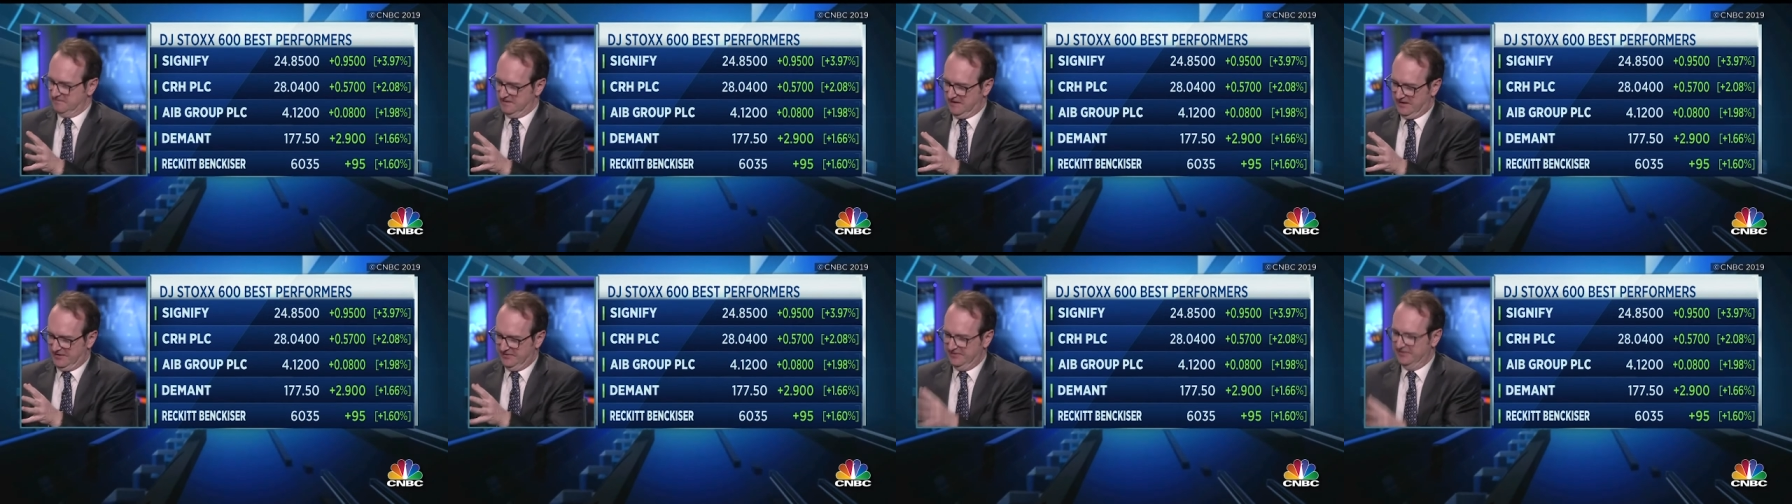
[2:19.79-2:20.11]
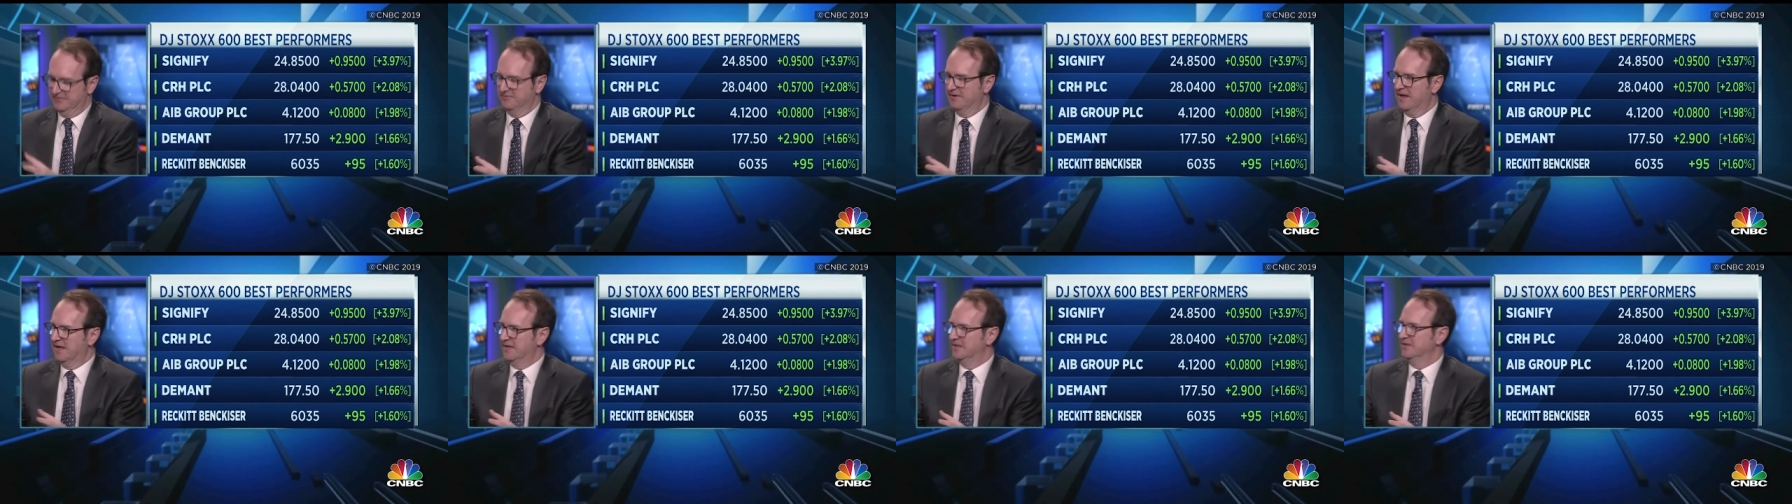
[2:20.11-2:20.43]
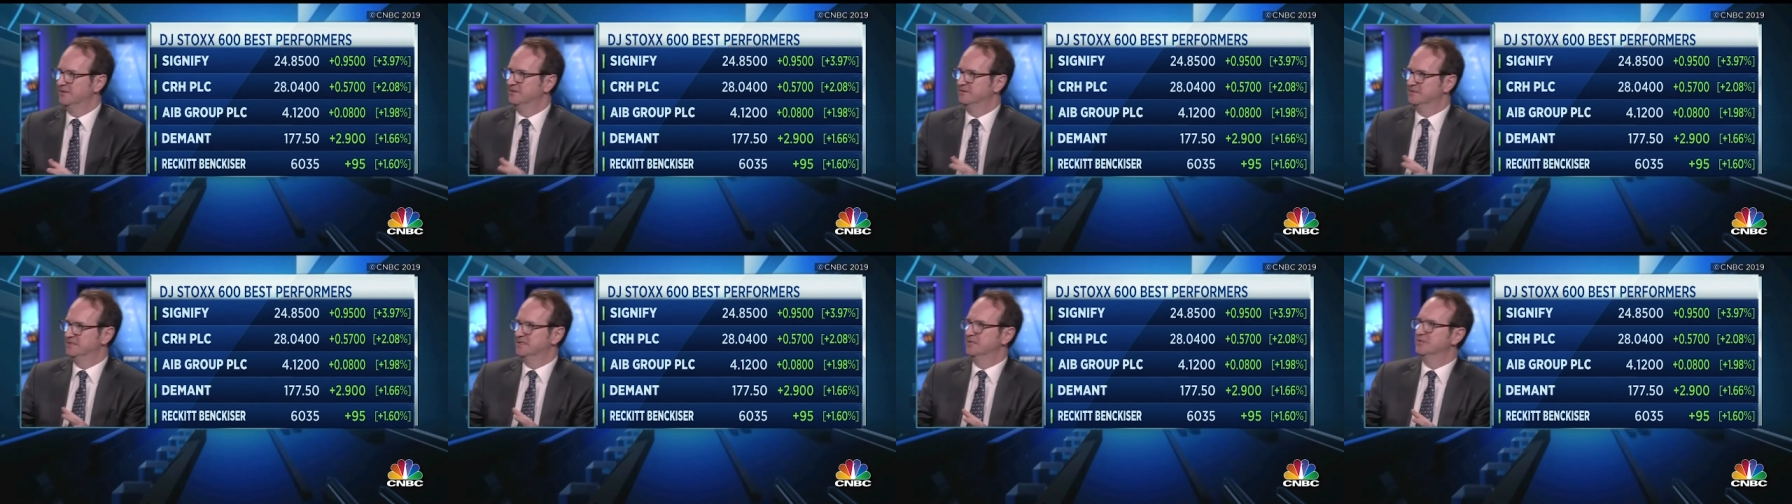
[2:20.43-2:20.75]

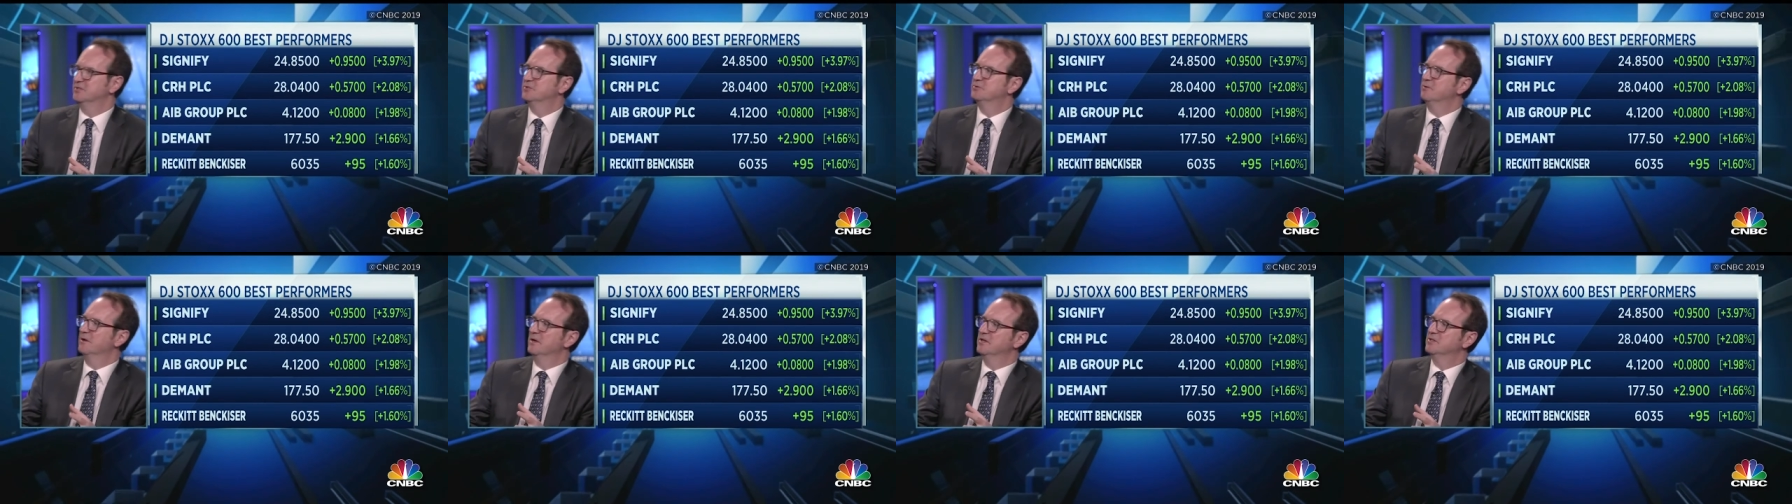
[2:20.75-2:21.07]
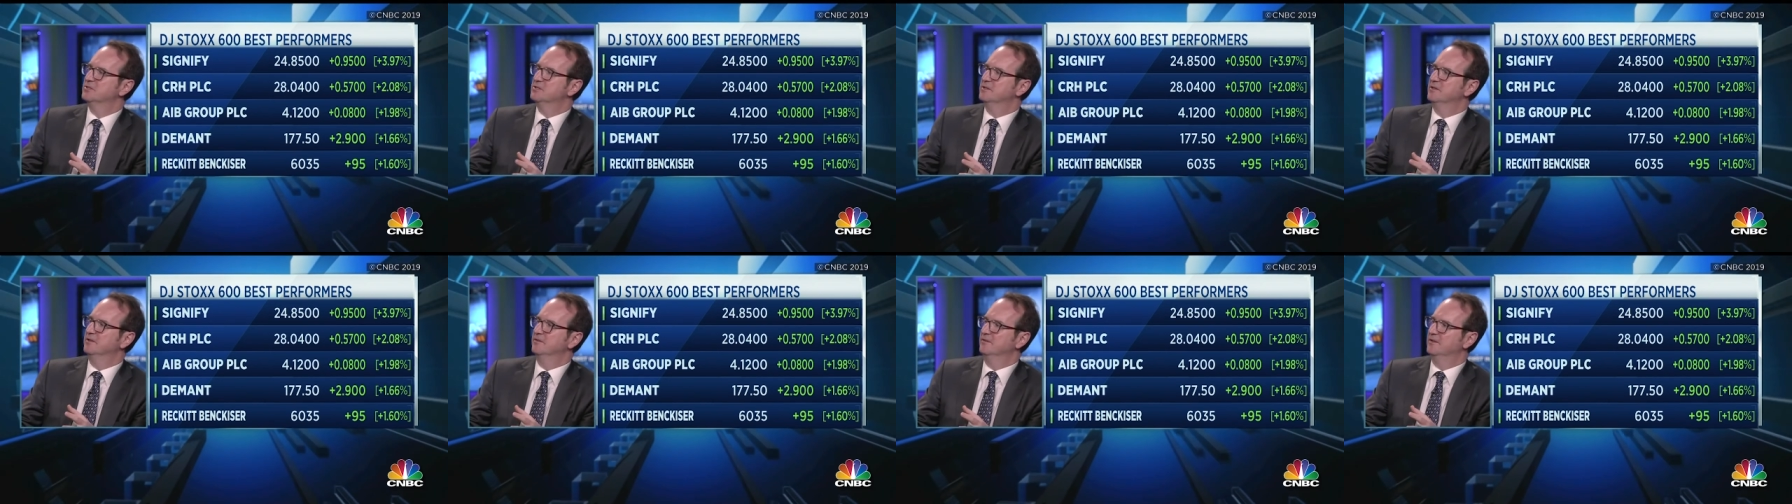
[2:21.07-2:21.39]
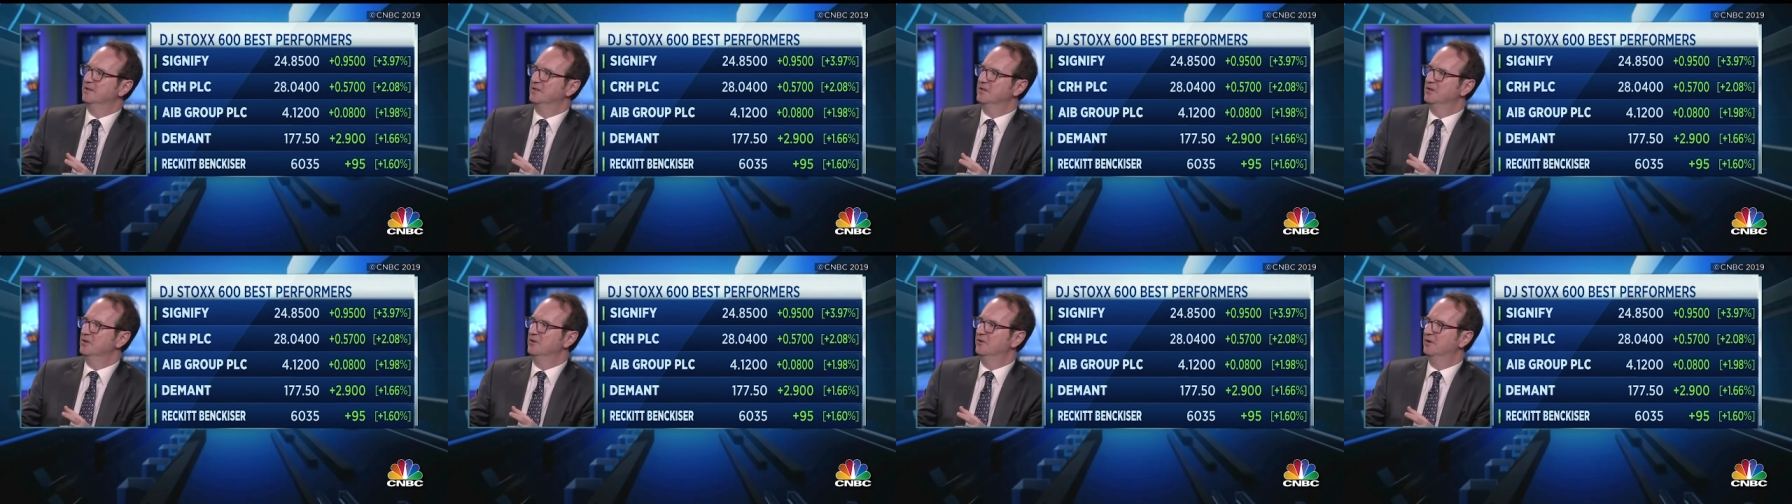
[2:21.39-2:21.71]
undervalued situation in
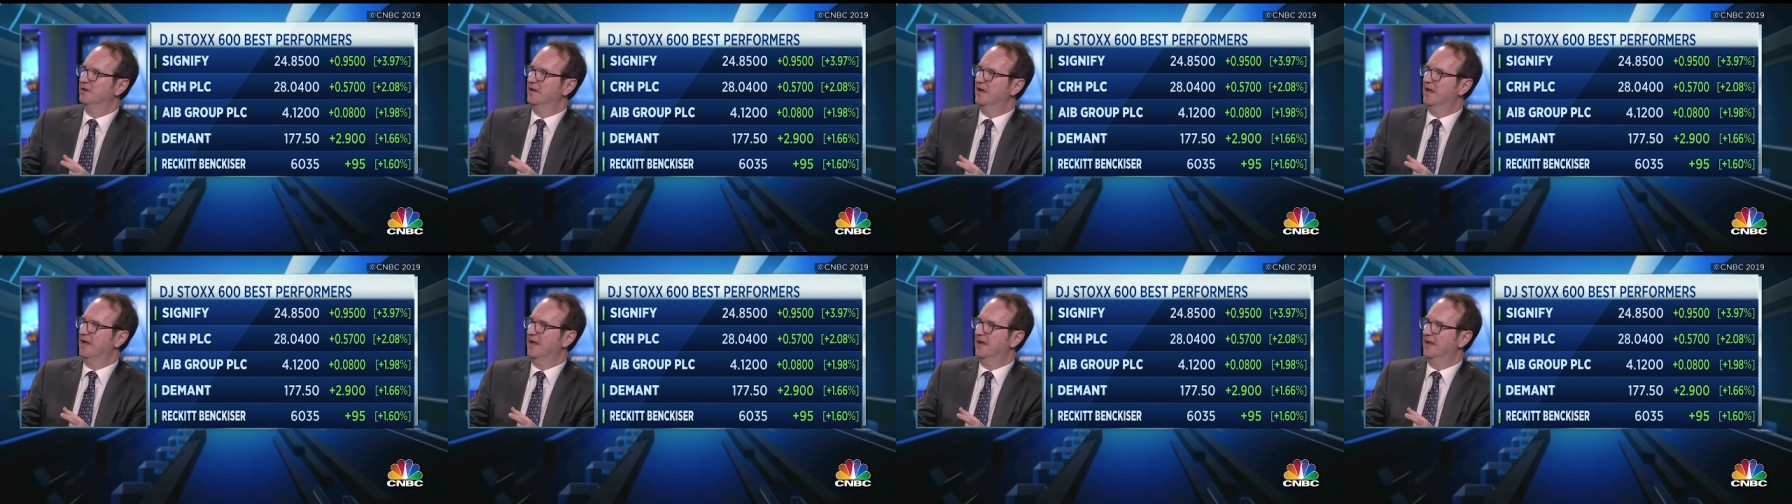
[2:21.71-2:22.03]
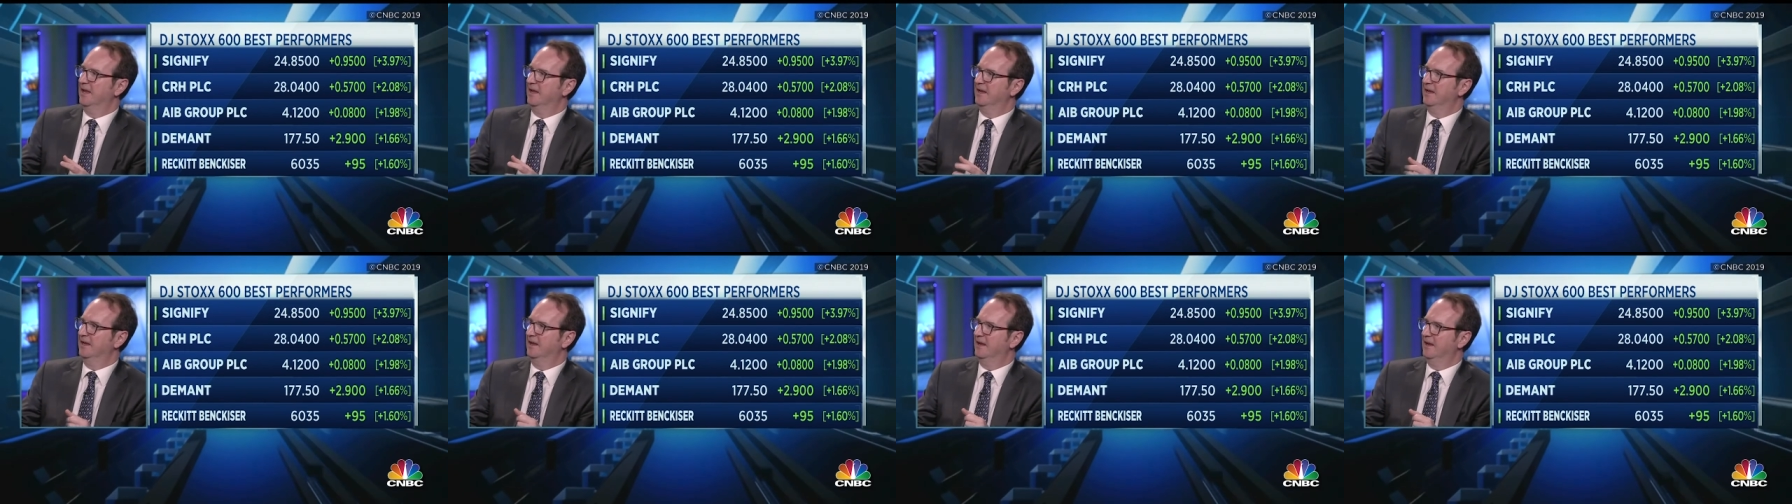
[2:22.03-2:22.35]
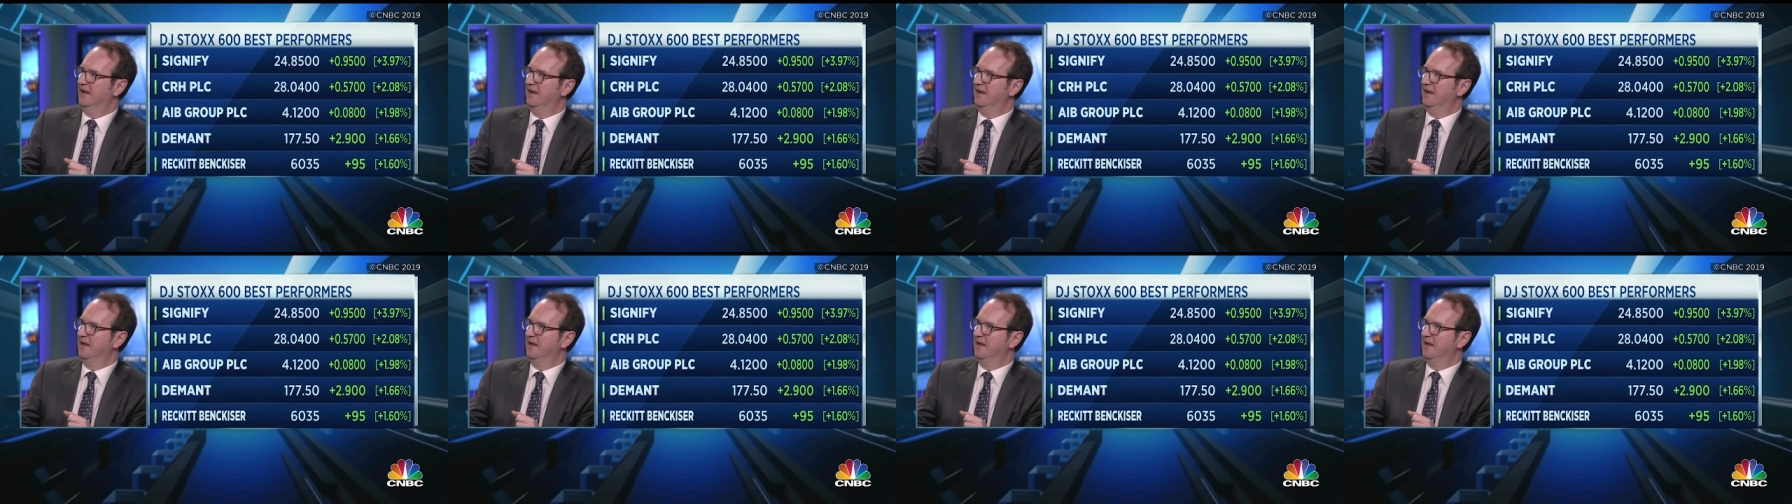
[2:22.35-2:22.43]
the UK